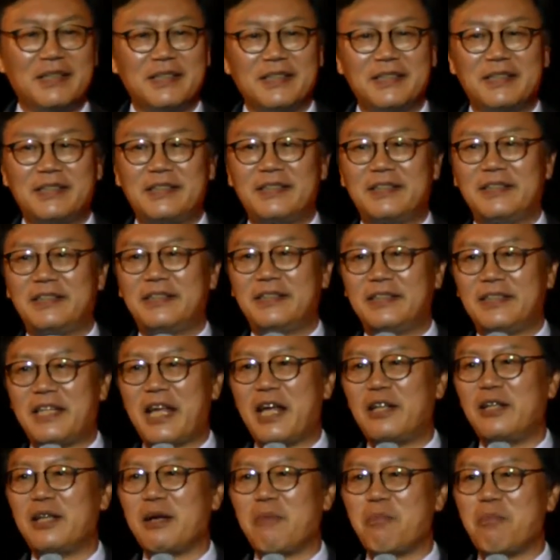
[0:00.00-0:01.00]

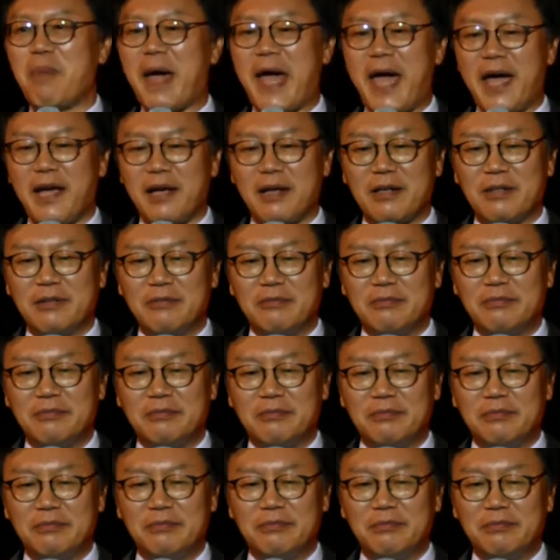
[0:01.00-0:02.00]
standing back
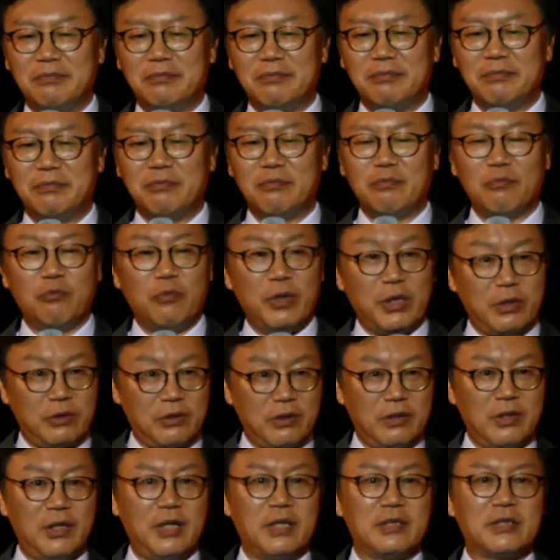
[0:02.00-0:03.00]

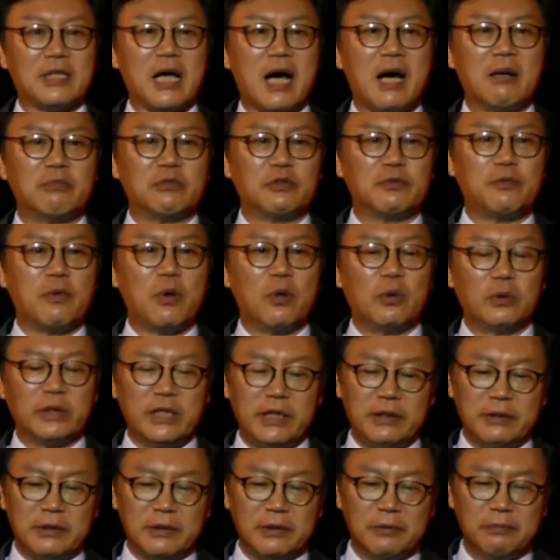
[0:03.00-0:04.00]
with his arms
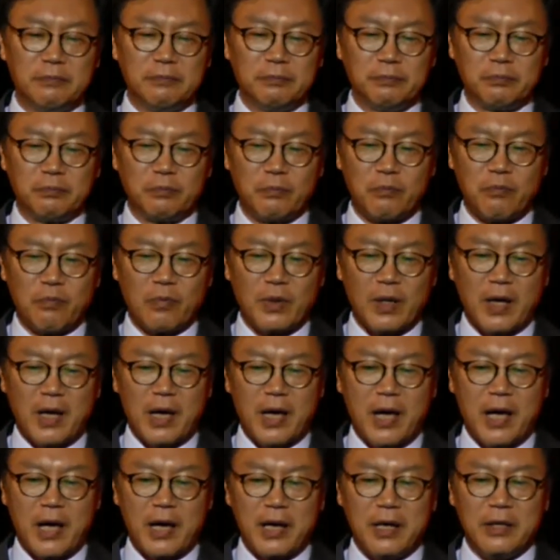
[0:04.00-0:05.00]
folded,
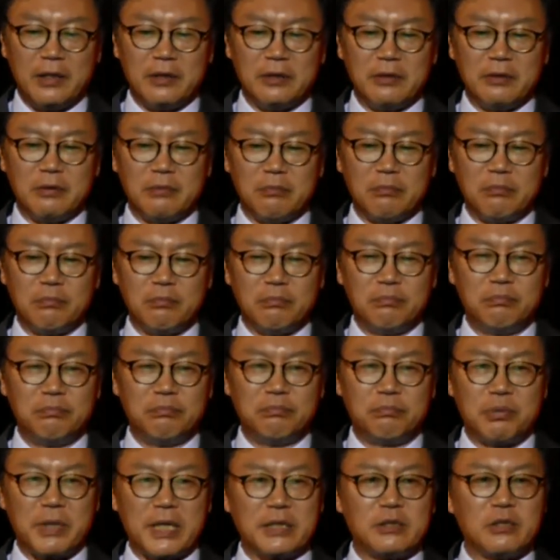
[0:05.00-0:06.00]
and
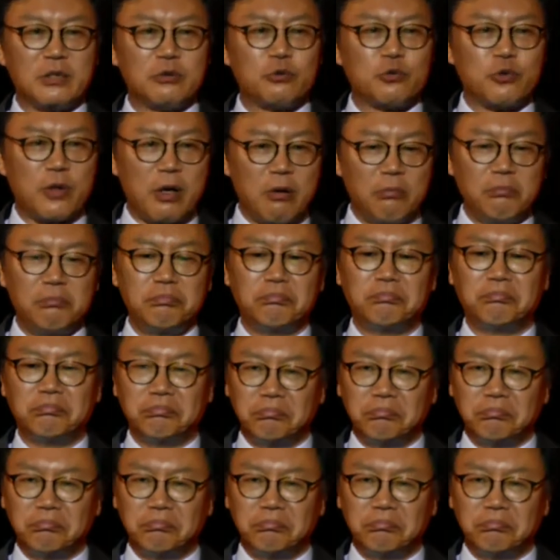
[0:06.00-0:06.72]
President Trump,